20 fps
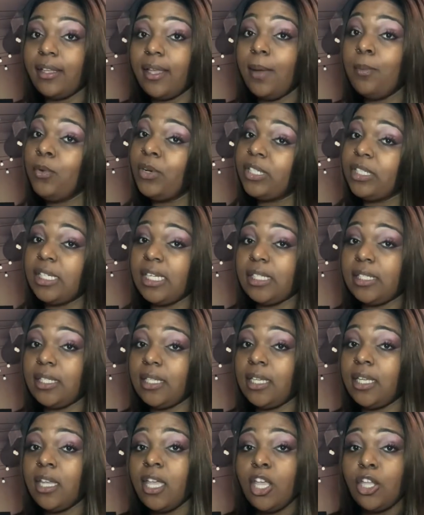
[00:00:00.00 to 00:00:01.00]
Come on,
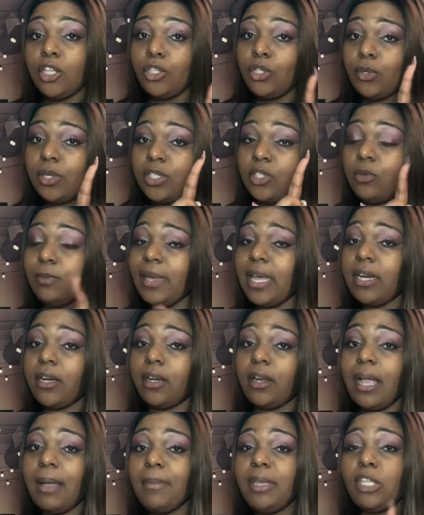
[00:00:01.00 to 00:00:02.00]
Jussie, you could do
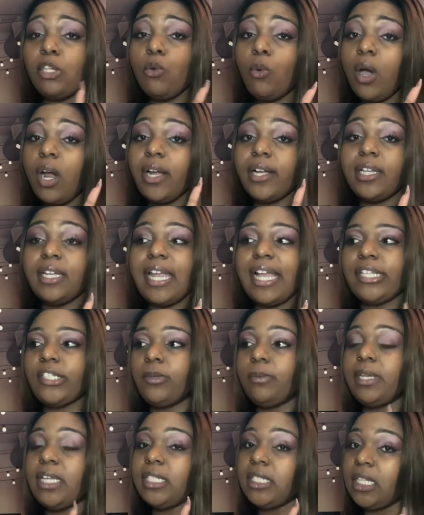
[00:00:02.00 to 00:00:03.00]
better. I mean, you are a good
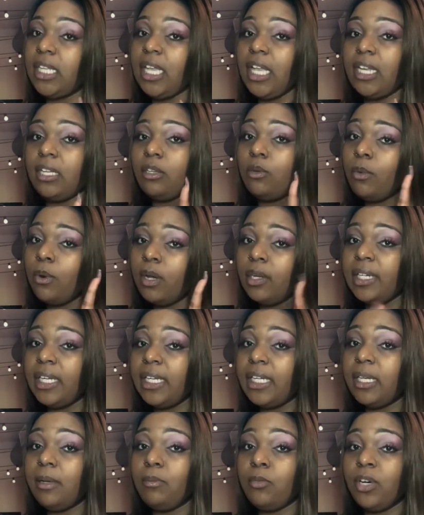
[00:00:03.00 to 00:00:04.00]
actor, because again, you were on
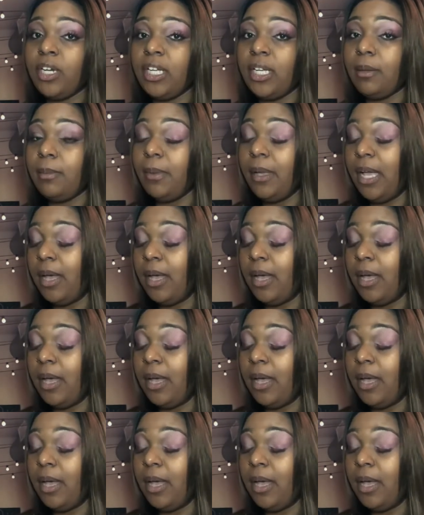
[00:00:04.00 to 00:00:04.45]
that Good Morning